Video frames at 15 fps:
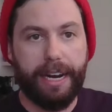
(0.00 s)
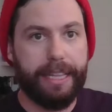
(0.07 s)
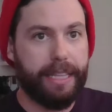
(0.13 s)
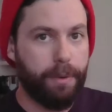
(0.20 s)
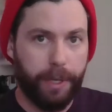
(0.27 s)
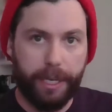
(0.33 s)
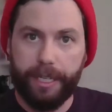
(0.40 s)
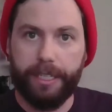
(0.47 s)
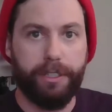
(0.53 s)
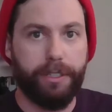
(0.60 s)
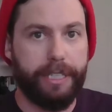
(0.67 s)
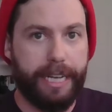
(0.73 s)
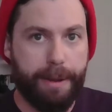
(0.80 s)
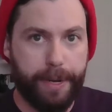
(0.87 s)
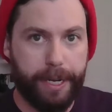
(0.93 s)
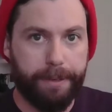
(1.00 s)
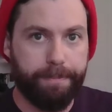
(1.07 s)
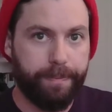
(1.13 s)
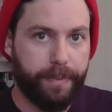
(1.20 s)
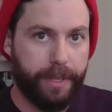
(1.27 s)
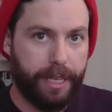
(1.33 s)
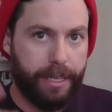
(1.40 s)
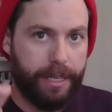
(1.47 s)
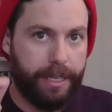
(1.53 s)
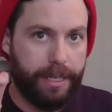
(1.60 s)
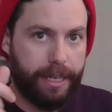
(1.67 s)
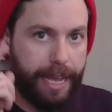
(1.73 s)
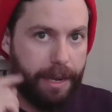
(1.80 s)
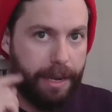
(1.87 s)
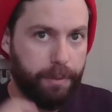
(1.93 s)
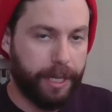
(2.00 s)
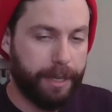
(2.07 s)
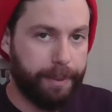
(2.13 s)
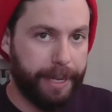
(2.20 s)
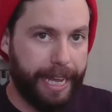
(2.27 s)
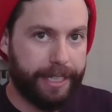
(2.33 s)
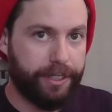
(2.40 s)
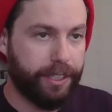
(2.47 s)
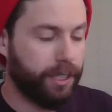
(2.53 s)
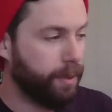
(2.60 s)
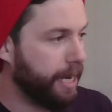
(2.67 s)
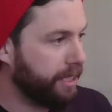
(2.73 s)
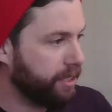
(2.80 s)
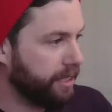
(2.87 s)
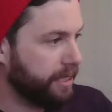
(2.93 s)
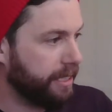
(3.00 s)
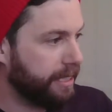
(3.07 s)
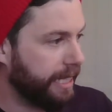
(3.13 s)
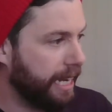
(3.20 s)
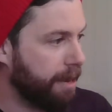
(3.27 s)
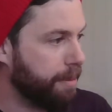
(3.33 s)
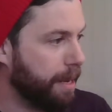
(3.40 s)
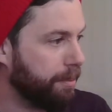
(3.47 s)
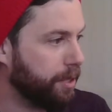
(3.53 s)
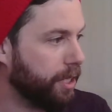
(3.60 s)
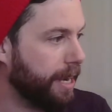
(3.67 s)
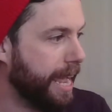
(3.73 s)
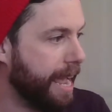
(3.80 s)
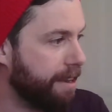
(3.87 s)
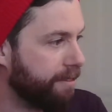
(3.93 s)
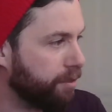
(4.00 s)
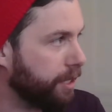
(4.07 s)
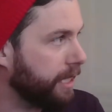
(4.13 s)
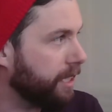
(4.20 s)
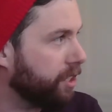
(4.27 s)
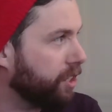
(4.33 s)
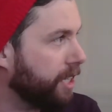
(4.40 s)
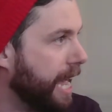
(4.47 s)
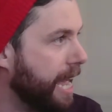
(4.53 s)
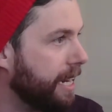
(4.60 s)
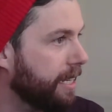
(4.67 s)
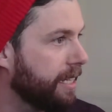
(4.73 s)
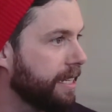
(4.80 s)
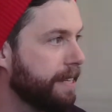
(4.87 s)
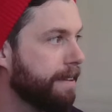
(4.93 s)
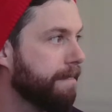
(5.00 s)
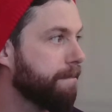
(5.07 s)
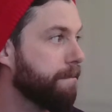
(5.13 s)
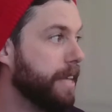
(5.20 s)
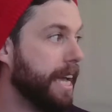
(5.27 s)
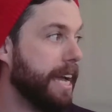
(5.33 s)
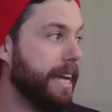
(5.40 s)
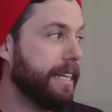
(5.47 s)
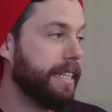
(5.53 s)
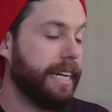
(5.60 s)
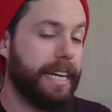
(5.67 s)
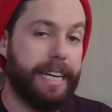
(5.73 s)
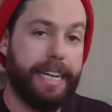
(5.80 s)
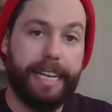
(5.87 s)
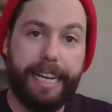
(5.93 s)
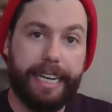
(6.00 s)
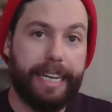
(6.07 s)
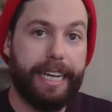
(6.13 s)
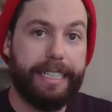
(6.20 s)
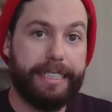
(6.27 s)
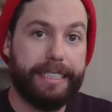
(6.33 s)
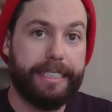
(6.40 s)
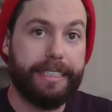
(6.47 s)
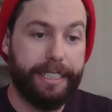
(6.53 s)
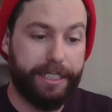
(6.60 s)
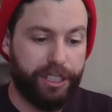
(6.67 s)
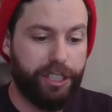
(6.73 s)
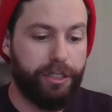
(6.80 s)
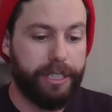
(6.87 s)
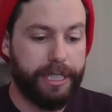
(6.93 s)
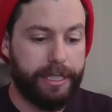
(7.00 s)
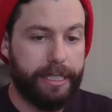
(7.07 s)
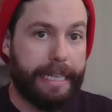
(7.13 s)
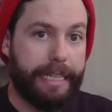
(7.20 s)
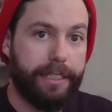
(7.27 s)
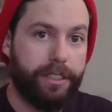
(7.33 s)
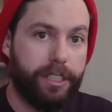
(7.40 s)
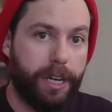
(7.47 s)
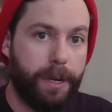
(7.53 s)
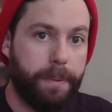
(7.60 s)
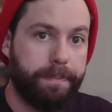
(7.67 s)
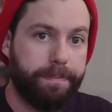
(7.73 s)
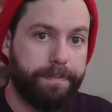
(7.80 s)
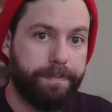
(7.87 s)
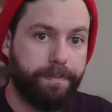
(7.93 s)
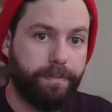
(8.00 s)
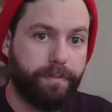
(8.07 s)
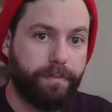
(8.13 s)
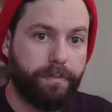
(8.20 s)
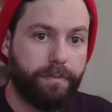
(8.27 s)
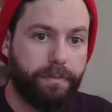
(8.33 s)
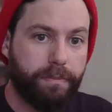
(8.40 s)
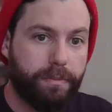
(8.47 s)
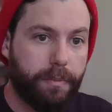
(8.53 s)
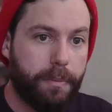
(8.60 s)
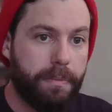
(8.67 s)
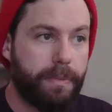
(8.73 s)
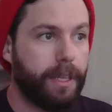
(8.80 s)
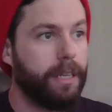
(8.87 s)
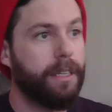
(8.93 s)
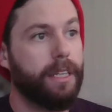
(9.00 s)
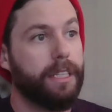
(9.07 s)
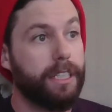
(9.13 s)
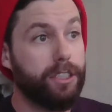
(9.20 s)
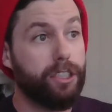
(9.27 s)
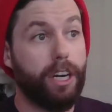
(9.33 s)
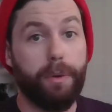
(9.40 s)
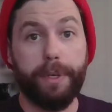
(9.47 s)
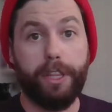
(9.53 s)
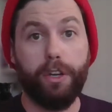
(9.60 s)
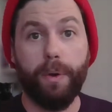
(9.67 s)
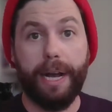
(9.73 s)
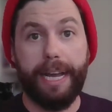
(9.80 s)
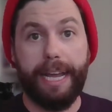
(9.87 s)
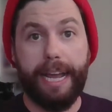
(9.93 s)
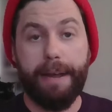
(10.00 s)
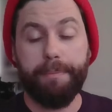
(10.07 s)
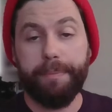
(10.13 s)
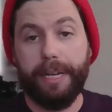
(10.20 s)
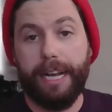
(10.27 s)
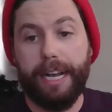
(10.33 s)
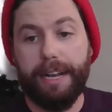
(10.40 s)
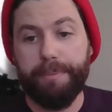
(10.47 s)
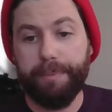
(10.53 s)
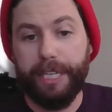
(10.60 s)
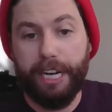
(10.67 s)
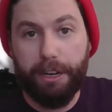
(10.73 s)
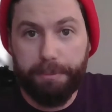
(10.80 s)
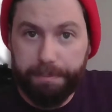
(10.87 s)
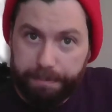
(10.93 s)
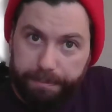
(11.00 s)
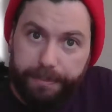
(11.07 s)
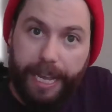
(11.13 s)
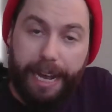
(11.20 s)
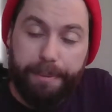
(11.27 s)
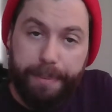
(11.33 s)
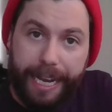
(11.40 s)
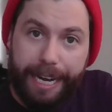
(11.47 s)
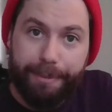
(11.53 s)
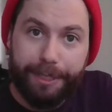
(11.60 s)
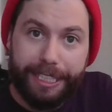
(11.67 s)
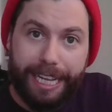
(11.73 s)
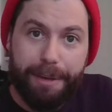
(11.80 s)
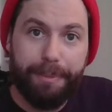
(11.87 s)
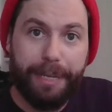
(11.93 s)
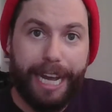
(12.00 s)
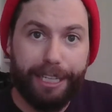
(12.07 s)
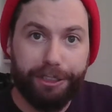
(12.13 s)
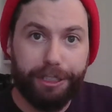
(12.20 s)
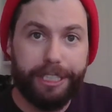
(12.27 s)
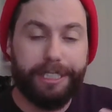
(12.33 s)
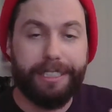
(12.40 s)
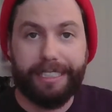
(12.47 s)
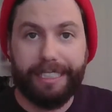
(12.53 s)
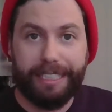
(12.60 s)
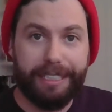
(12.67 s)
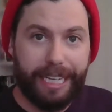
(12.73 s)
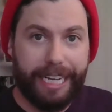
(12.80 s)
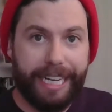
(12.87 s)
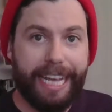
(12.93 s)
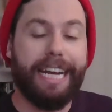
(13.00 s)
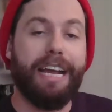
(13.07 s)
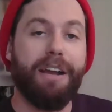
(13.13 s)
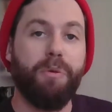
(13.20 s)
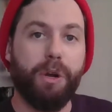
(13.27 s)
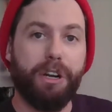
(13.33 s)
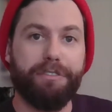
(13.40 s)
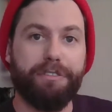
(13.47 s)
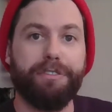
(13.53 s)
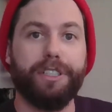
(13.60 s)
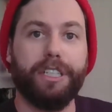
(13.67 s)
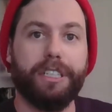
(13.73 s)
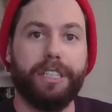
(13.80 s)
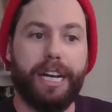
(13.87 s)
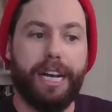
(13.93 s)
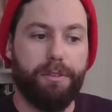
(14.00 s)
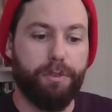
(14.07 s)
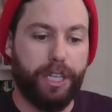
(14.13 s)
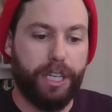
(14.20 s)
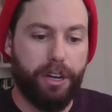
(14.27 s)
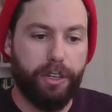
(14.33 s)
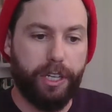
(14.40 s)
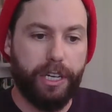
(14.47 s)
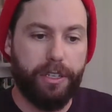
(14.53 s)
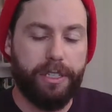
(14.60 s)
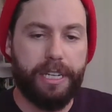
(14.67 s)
then we're going to do a demo. And we're going to be answering questions as they come up. So hey, everyone in the chat, and let's do this thing. So let's start with who I am. My name is Sam Lazarus. Again, I work for Rokoko.